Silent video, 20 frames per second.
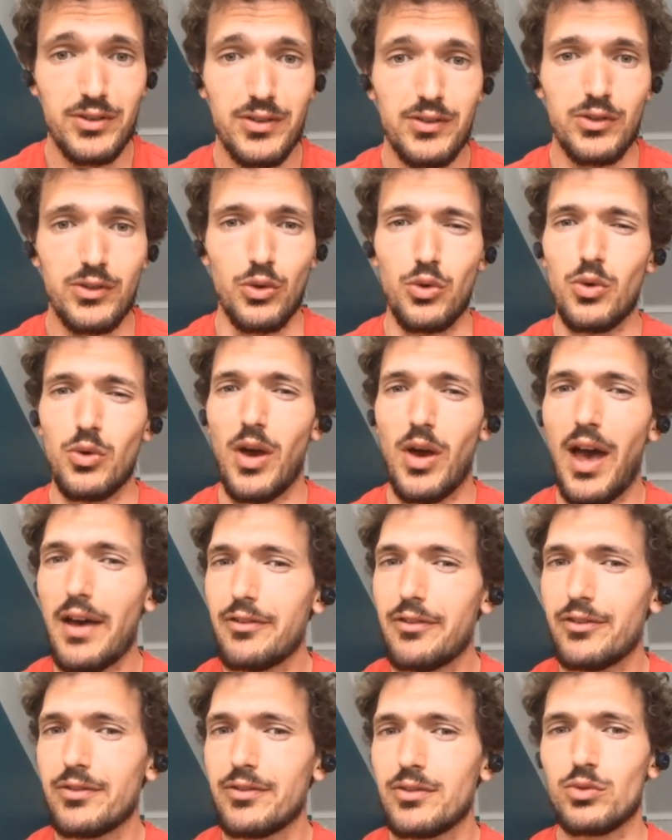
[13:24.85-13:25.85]
So you
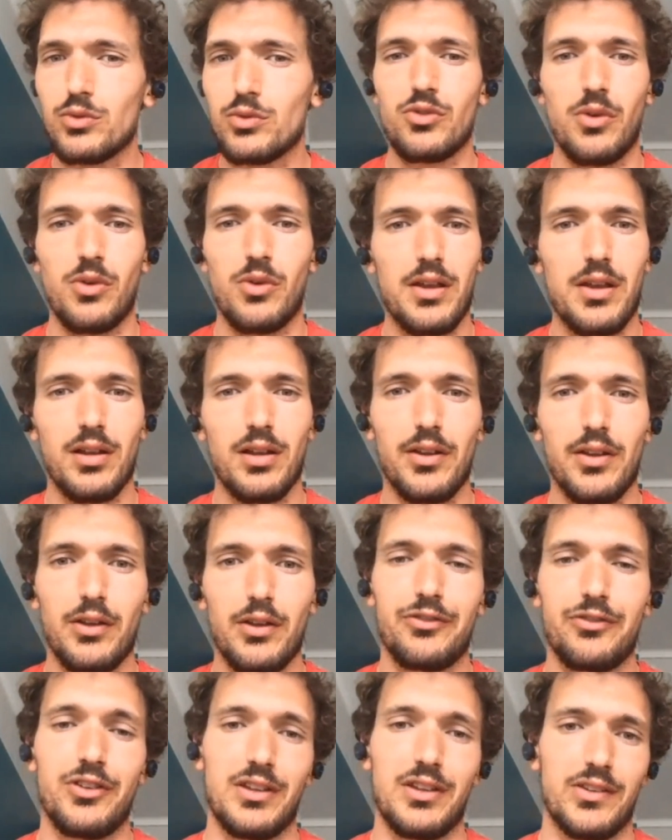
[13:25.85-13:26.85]
have to try a lot of
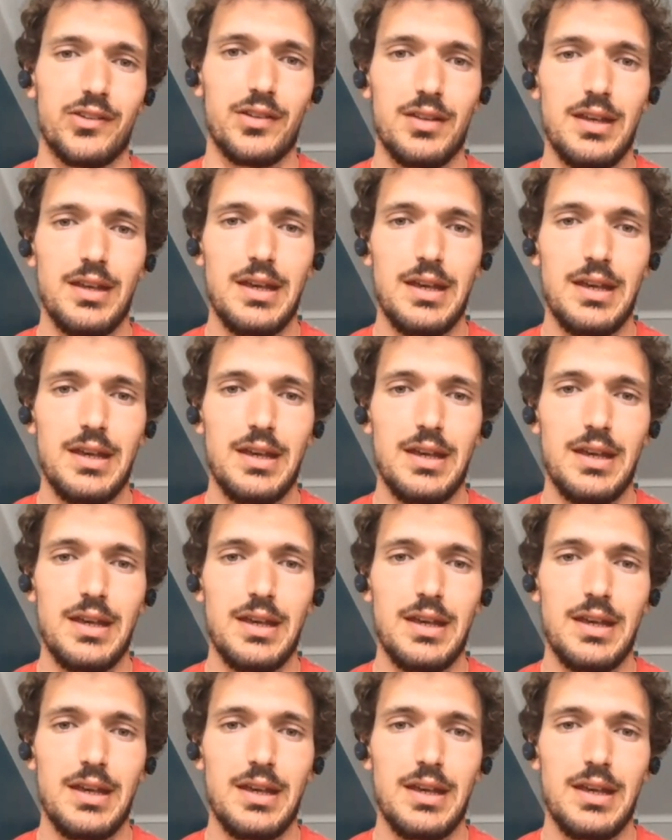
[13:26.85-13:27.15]
things.